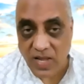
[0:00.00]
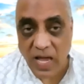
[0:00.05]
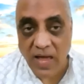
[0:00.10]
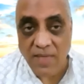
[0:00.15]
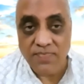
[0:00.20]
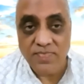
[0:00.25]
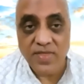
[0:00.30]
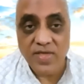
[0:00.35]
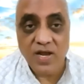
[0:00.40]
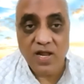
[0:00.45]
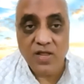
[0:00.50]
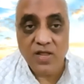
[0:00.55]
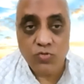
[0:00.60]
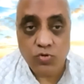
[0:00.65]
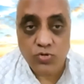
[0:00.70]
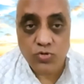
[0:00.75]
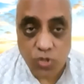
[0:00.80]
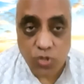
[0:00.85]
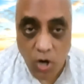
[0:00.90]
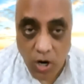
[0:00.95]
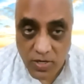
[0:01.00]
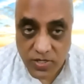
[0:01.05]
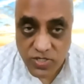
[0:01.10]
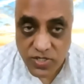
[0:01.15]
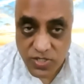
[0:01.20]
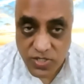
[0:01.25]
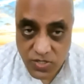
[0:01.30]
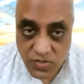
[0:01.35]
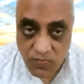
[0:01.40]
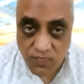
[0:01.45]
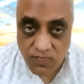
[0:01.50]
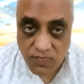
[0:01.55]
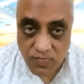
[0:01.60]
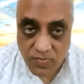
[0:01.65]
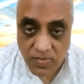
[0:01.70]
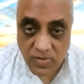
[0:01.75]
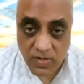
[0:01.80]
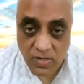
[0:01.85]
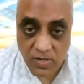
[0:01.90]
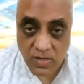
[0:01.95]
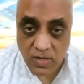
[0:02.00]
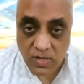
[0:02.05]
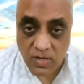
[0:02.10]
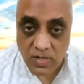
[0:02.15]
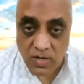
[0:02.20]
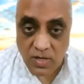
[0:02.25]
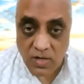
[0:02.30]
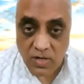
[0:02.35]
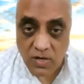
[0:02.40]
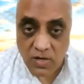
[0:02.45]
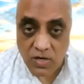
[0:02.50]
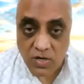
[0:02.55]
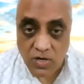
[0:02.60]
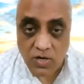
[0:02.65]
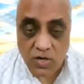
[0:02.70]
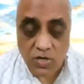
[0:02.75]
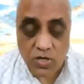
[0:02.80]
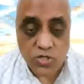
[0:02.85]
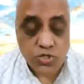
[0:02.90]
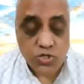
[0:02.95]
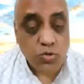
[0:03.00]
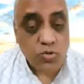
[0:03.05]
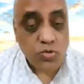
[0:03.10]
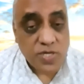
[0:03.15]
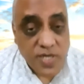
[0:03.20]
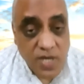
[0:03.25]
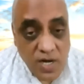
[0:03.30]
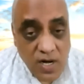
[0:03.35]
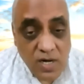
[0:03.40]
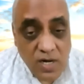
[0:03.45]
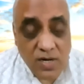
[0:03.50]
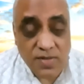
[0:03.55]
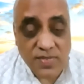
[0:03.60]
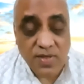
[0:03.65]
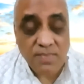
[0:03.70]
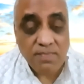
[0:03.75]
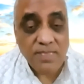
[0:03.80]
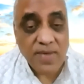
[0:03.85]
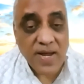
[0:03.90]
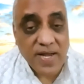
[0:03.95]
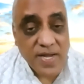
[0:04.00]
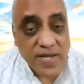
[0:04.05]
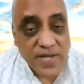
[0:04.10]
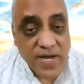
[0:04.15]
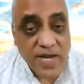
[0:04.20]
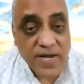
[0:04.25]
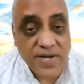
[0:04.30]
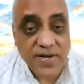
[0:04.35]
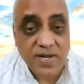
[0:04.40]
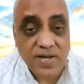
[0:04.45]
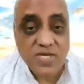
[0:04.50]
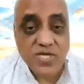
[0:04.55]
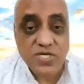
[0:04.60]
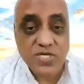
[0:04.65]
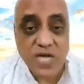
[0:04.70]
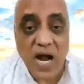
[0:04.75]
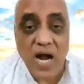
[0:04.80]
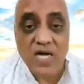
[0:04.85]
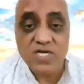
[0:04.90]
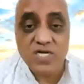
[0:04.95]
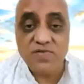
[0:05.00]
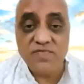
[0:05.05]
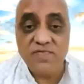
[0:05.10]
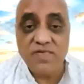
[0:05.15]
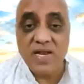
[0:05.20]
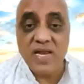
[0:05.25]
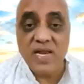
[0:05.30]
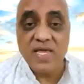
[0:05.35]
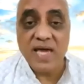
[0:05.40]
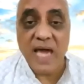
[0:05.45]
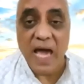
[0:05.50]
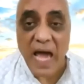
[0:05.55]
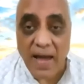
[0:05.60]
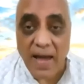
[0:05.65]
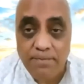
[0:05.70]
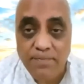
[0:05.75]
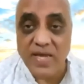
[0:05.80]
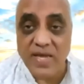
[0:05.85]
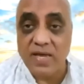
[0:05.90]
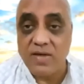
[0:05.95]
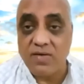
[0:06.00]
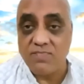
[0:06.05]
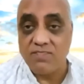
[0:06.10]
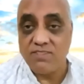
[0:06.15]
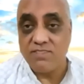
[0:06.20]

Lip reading: and there are no thoughts. So here the meditator starts feeling happy.